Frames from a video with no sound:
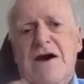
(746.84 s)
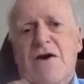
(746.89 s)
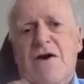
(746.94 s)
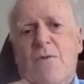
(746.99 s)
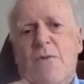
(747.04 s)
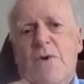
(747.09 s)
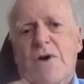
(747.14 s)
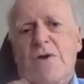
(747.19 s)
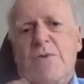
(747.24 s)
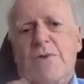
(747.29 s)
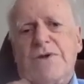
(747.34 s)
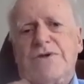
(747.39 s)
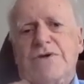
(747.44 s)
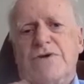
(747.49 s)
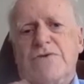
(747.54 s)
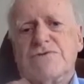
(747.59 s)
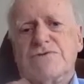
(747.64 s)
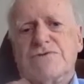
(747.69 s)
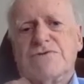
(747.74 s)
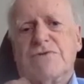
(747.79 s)
well, we
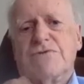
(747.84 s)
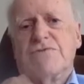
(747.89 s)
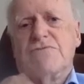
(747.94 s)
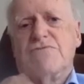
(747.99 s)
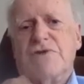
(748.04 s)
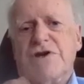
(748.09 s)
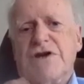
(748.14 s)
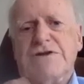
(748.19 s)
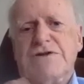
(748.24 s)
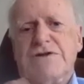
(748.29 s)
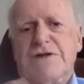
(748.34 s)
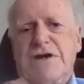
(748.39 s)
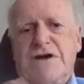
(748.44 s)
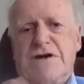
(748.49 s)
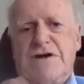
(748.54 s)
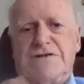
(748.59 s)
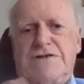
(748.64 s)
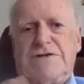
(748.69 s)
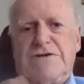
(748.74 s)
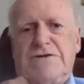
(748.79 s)
don't read the
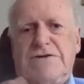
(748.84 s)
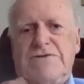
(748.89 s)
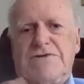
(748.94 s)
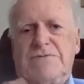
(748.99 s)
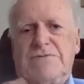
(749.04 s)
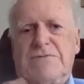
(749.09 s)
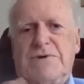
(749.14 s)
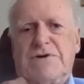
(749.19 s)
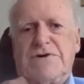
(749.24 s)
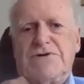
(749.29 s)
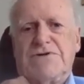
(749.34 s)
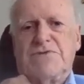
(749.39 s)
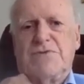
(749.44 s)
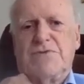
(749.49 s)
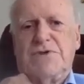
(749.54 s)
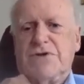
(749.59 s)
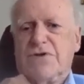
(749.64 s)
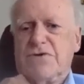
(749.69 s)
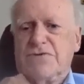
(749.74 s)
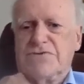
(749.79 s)
articles because
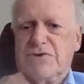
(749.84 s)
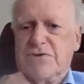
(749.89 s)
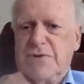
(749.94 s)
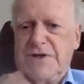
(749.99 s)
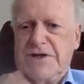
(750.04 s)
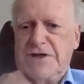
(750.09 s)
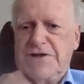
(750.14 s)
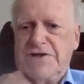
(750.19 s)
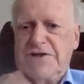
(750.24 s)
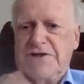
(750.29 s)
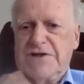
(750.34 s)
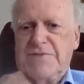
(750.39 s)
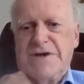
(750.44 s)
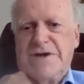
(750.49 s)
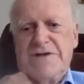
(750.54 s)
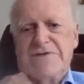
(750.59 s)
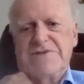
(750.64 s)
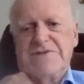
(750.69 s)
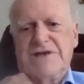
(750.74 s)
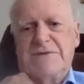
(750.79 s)
we don't know anything
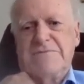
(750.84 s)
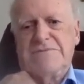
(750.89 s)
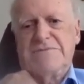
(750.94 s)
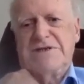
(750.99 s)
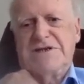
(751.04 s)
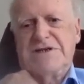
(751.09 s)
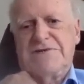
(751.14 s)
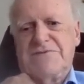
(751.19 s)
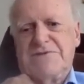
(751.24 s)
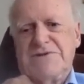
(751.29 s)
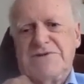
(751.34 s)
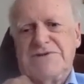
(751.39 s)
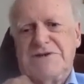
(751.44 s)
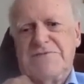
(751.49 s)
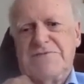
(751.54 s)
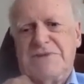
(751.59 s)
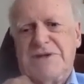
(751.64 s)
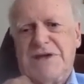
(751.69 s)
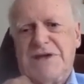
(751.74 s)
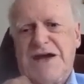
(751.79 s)
about the subject. We
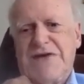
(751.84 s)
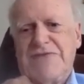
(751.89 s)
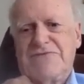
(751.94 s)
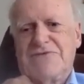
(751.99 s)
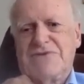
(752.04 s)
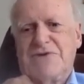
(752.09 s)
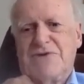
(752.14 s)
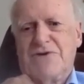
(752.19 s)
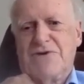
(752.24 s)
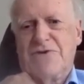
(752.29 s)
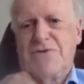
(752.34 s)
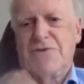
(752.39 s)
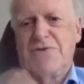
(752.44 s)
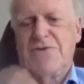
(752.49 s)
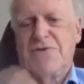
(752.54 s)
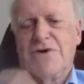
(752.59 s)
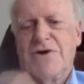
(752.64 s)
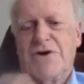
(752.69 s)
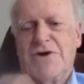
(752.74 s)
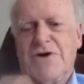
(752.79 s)
simply have to
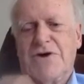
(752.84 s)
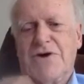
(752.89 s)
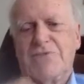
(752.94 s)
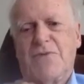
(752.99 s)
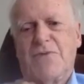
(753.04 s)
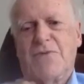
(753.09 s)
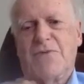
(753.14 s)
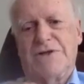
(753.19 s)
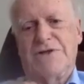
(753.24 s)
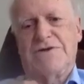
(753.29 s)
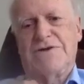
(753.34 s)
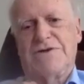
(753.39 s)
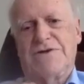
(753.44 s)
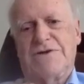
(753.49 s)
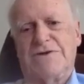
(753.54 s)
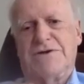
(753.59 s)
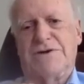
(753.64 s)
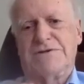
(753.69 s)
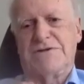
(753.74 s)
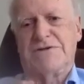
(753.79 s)
go on whether
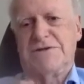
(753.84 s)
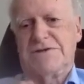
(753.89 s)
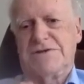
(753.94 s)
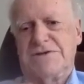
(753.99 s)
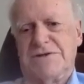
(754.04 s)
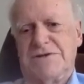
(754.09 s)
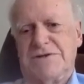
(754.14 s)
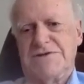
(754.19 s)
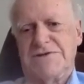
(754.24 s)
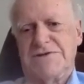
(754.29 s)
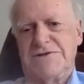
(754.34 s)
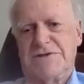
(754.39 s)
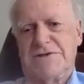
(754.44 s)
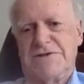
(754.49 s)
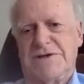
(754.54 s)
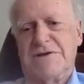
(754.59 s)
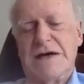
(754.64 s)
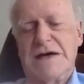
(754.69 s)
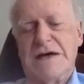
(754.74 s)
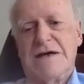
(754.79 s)
or not it is
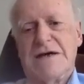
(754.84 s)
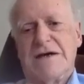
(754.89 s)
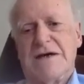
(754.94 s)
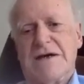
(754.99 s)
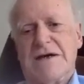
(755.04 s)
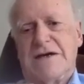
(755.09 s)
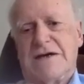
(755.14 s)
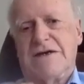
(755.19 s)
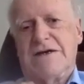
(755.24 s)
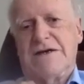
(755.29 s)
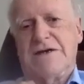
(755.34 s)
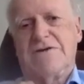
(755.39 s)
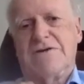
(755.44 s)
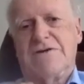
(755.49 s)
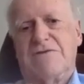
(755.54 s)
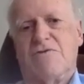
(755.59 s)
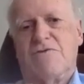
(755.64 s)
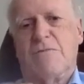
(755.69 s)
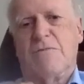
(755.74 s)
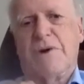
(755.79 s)
in
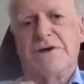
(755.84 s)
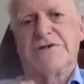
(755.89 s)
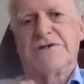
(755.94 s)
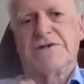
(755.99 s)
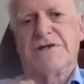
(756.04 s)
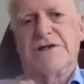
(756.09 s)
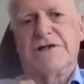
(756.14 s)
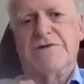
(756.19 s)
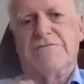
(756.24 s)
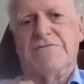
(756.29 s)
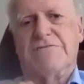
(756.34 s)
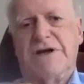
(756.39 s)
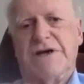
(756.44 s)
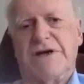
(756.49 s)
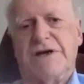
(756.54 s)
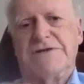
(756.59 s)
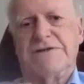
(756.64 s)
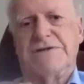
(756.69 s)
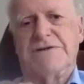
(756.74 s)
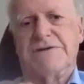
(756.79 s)
a robotically
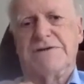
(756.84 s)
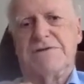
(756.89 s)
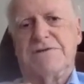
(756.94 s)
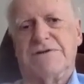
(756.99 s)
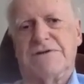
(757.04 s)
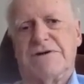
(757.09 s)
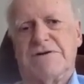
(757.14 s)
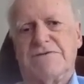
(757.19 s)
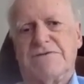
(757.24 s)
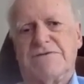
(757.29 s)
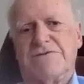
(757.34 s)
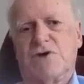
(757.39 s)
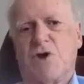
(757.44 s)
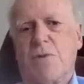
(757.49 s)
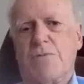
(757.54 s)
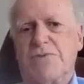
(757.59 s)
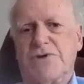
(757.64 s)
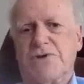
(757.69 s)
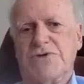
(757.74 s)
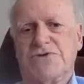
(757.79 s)
rated or
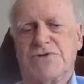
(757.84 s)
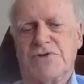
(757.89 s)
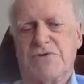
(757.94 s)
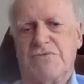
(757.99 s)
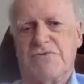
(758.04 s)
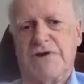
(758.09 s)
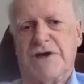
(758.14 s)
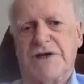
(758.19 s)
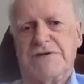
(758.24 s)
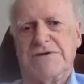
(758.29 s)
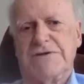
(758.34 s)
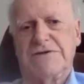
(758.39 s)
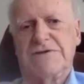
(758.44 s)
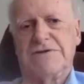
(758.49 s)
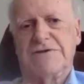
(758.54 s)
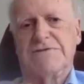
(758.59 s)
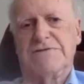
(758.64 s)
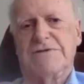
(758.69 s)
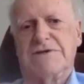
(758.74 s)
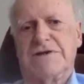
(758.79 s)
computer
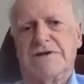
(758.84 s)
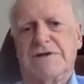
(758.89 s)
rated